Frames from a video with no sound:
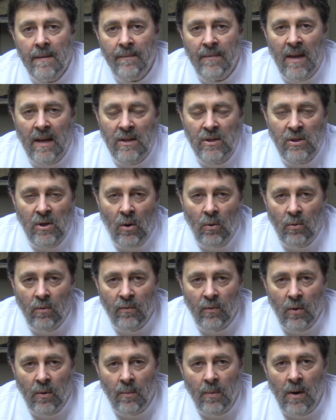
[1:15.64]
They soak
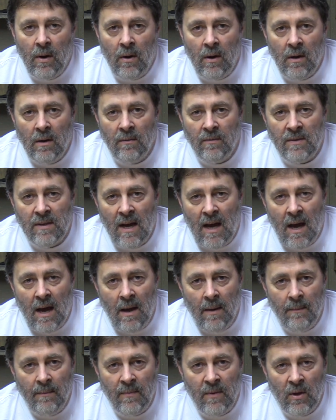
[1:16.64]
for a period of
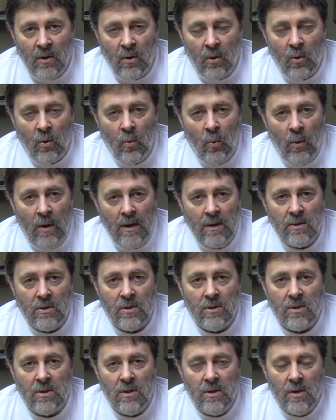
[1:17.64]
time, then are
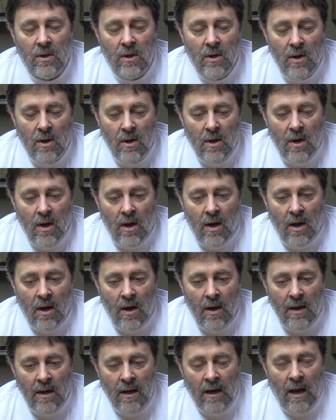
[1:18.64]
quenched
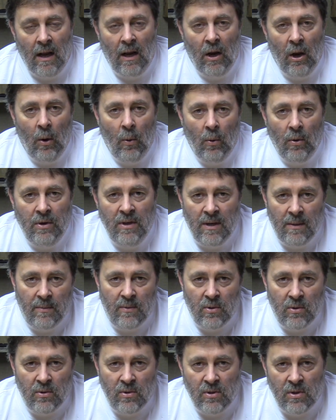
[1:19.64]
in a lower
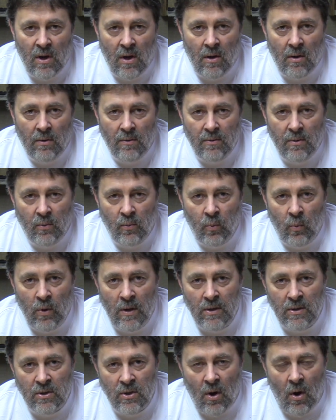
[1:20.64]
temperature salt,
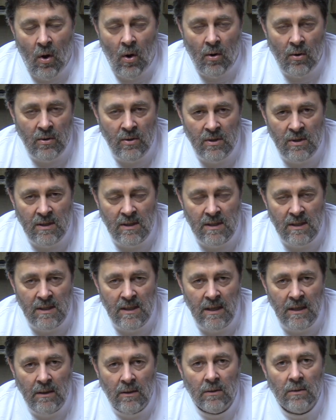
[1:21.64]
which hardens the
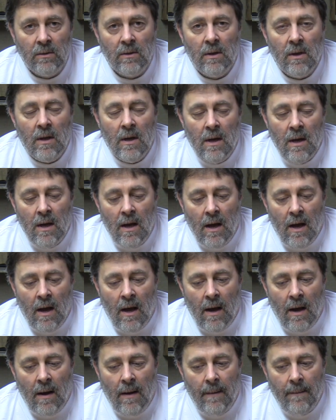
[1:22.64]
steel.
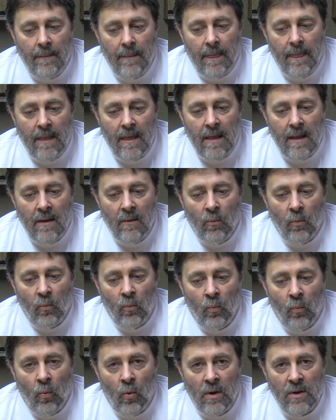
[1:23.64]

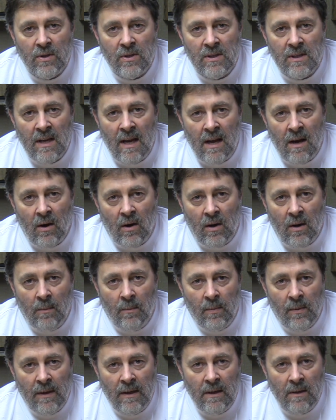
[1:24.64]
Once they are
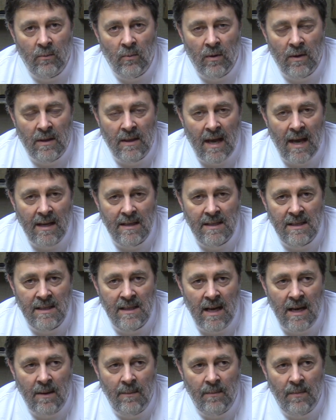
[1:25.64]
complete with that
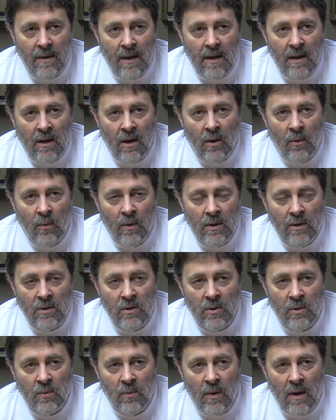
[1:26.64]
step, they go
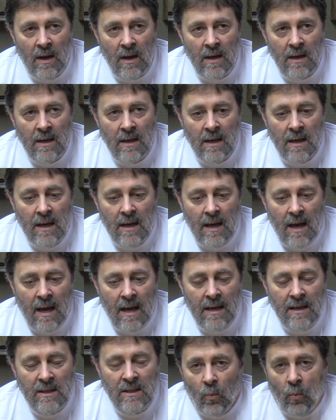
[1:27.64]
into
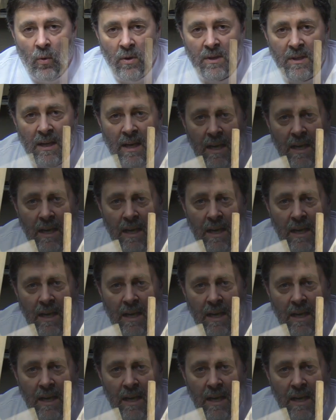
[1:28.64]
once the